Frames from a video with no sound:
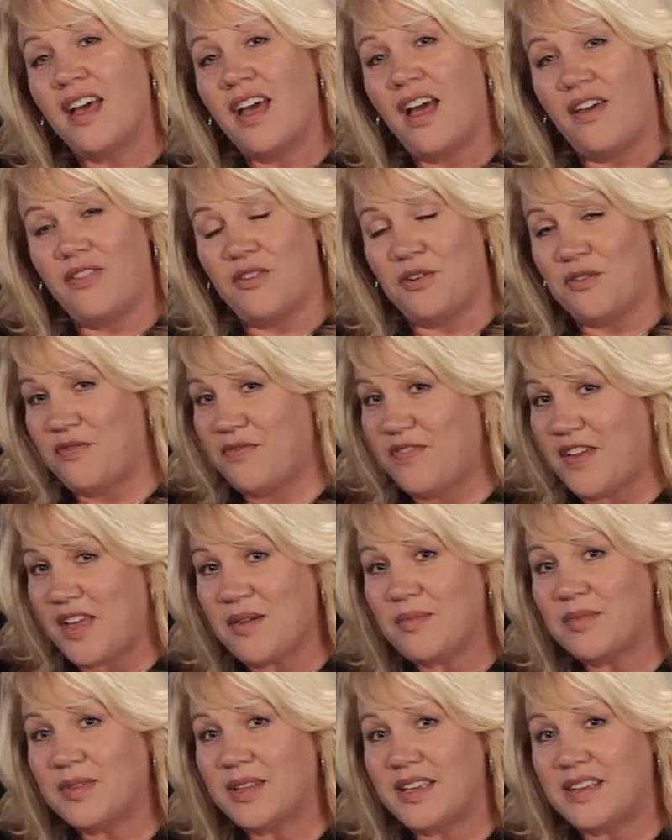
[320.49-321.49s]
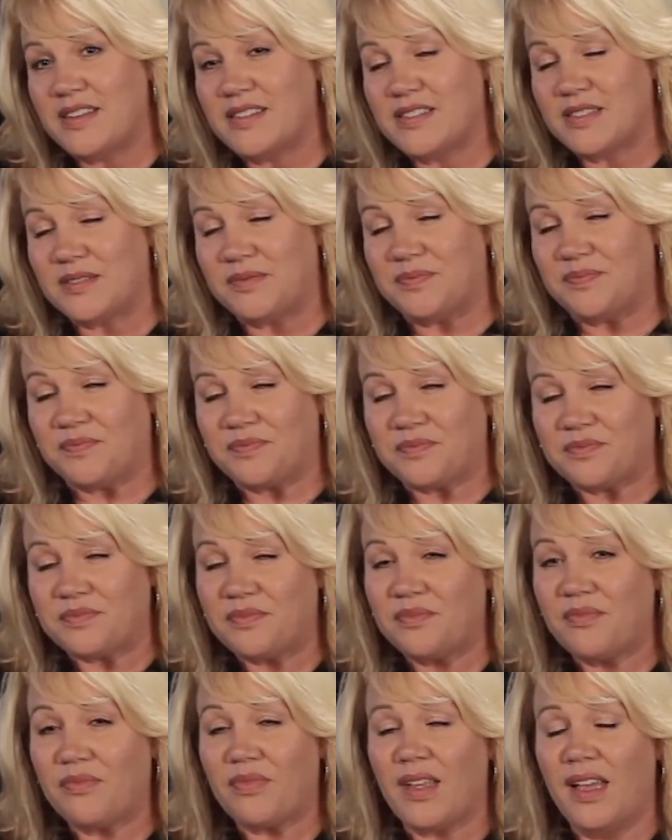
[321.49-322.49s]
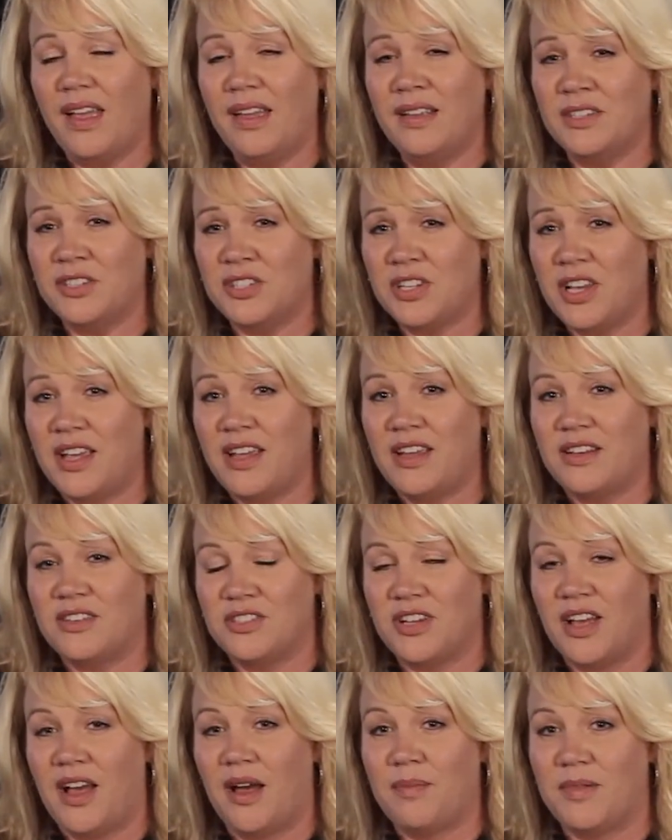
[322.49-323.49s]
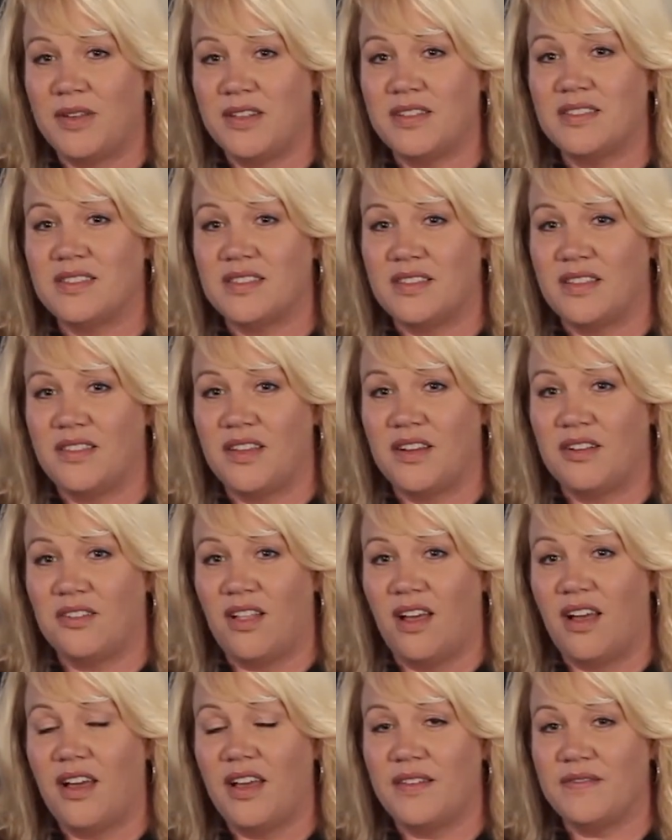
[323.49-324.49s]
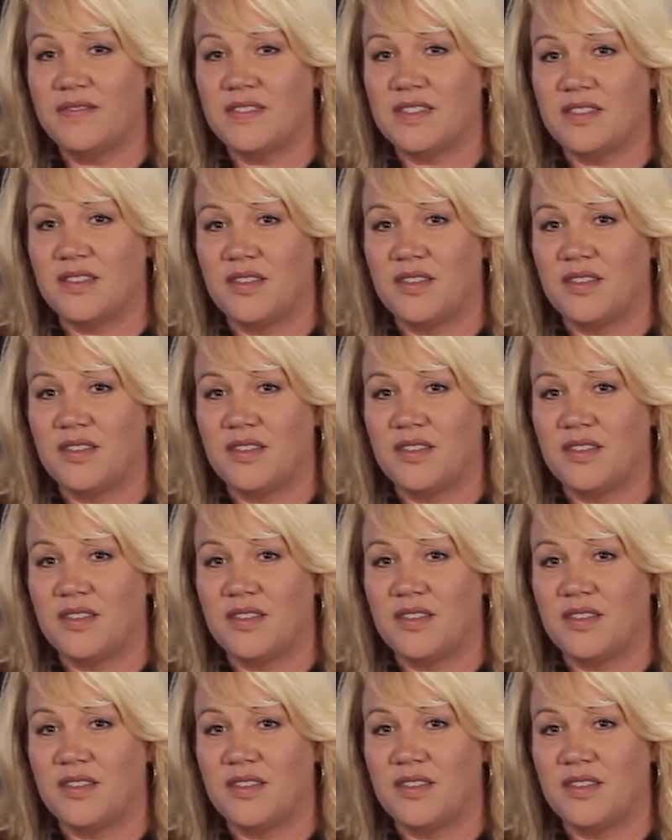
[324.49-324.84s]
and their families, and change happens in their lives.